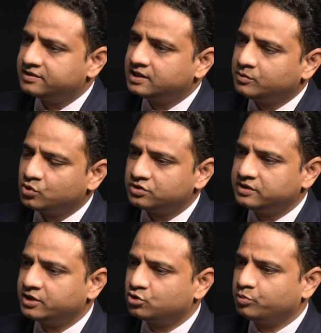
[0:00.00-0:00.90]
CMOs
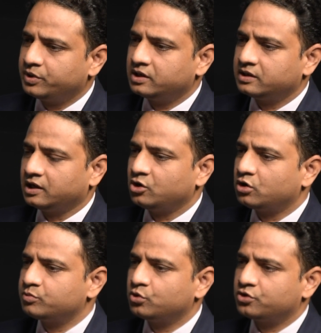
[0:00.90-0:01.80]
need to build a
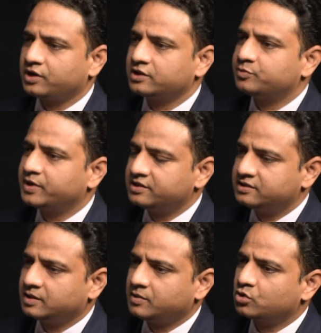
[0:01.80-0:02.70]
lot more
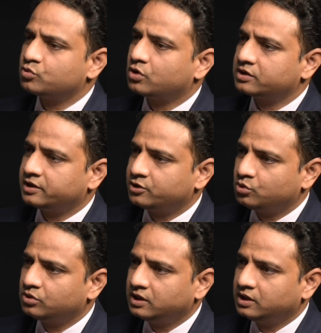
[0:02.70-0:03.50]
transparency about what they do.